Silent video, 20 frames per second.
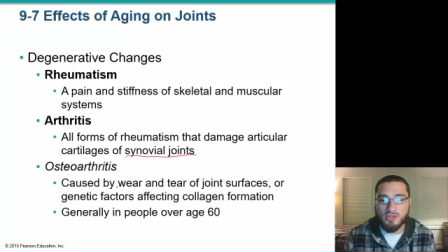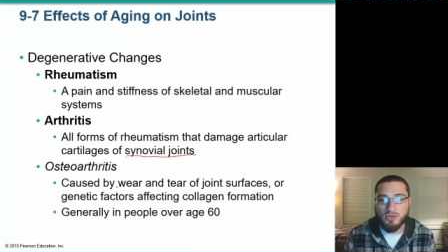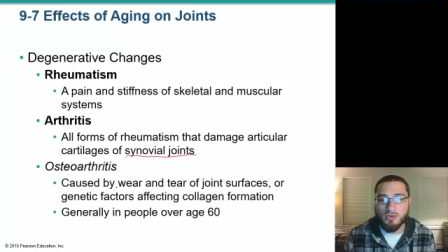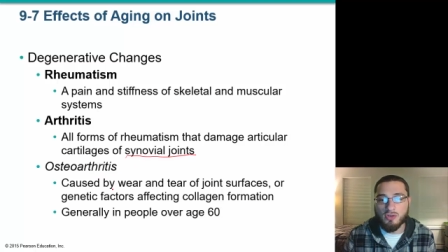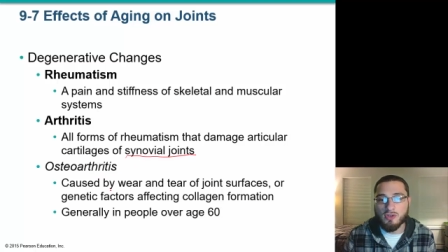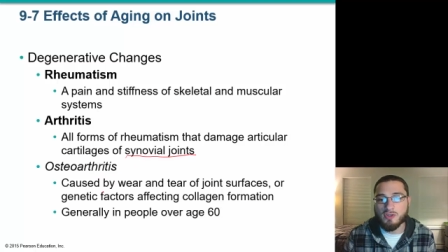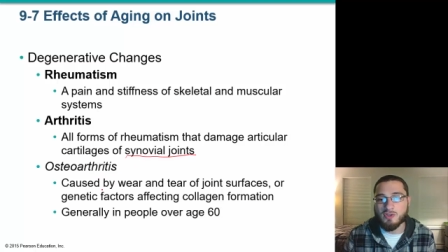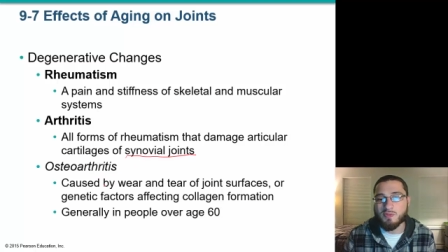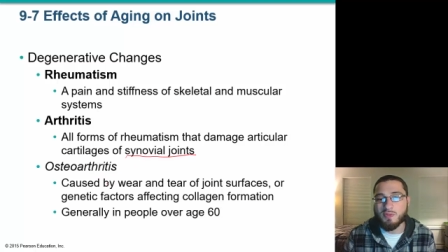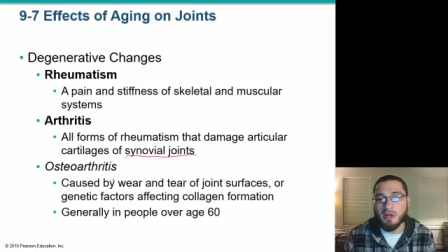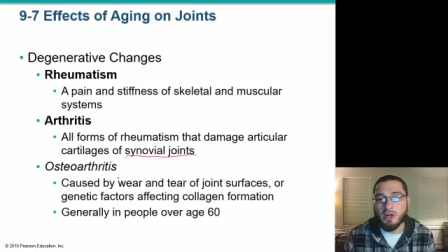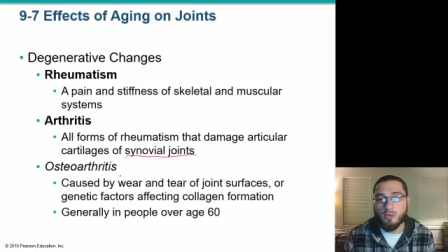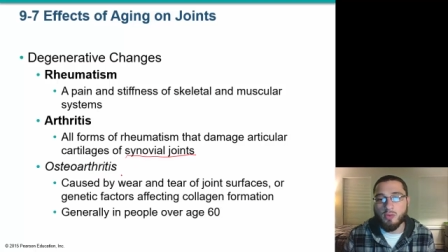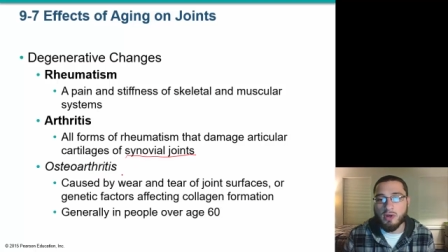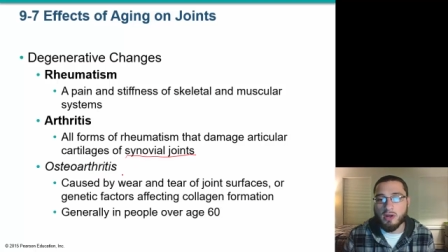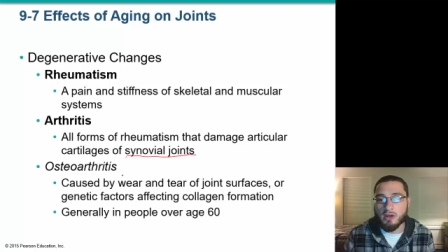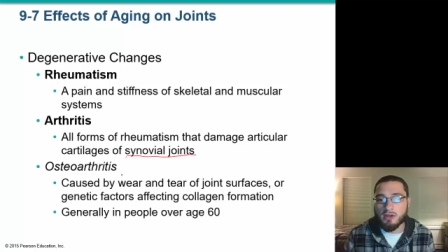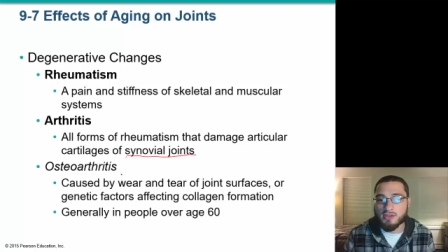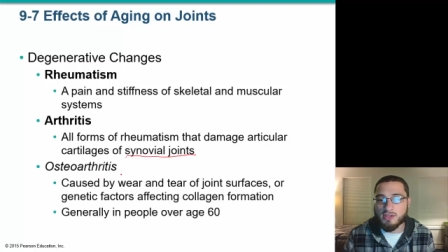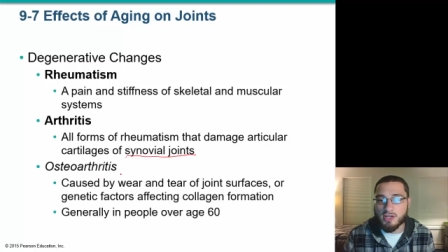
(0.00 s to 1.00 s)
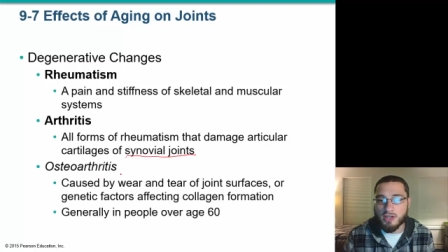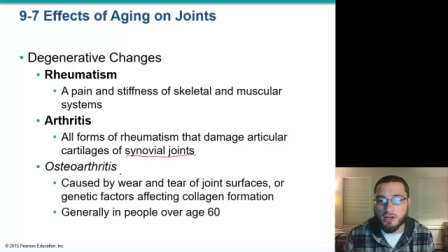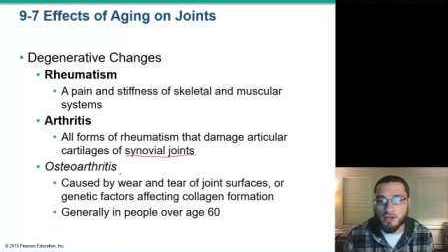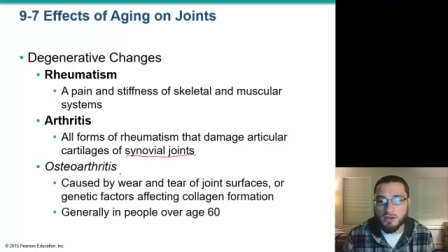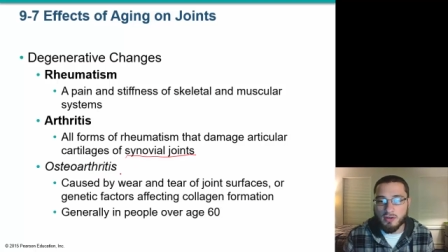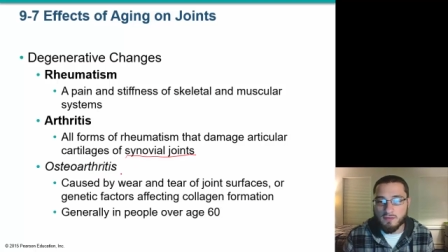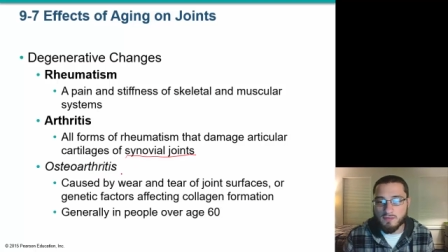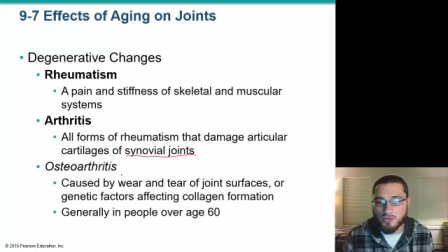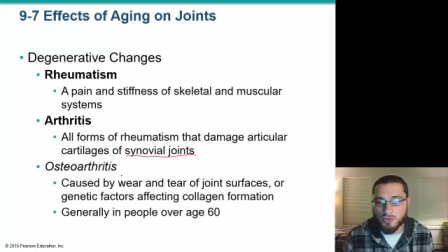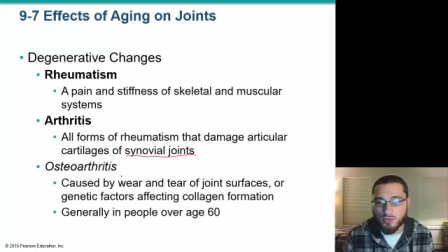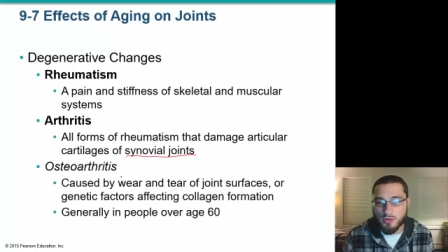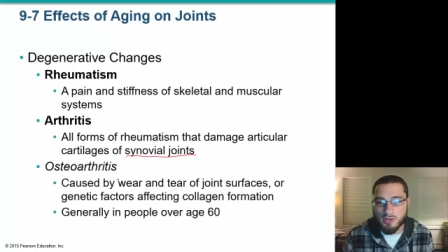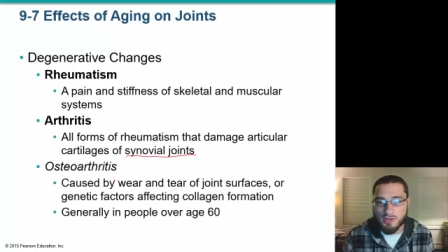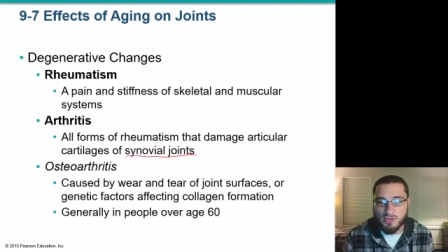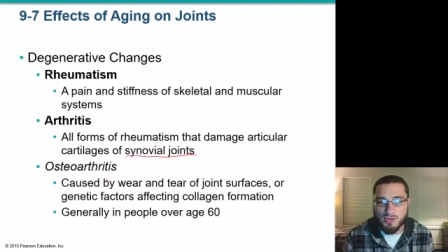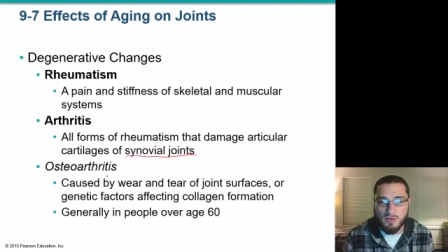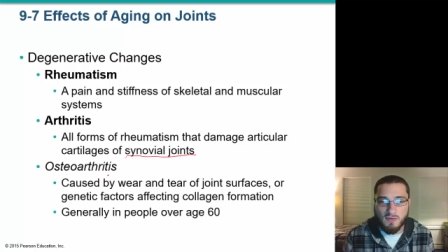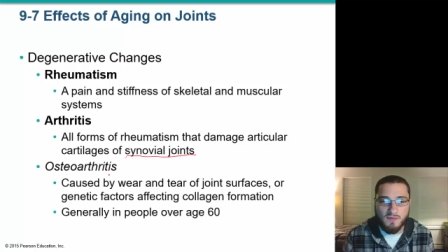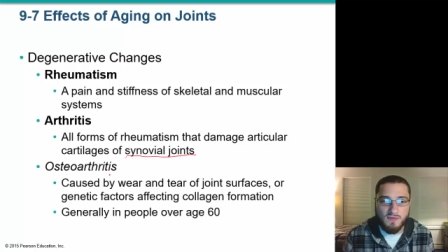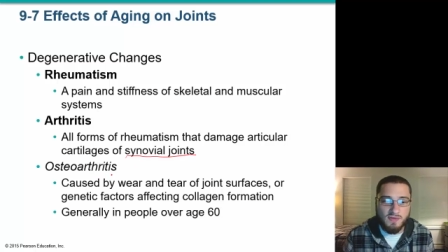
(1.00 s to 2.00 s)
caused by wear and tear of joint
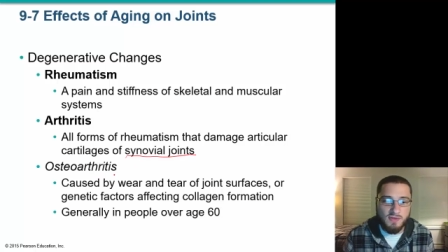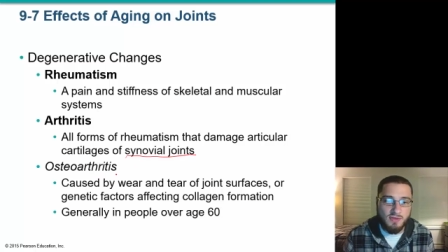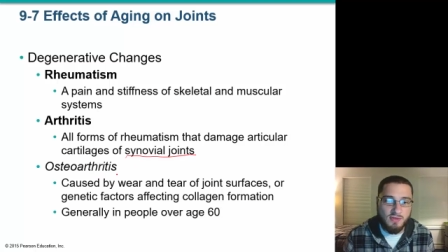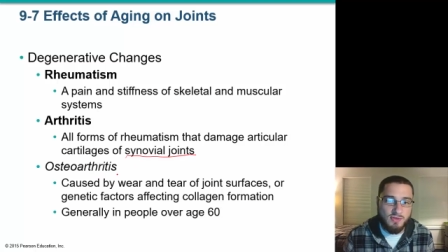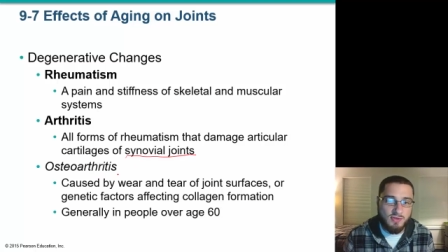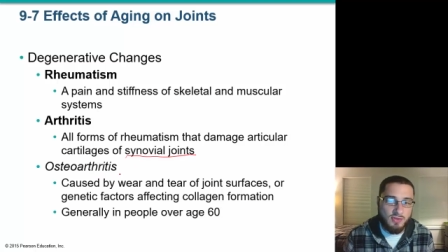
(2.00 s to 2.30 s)
surfaces.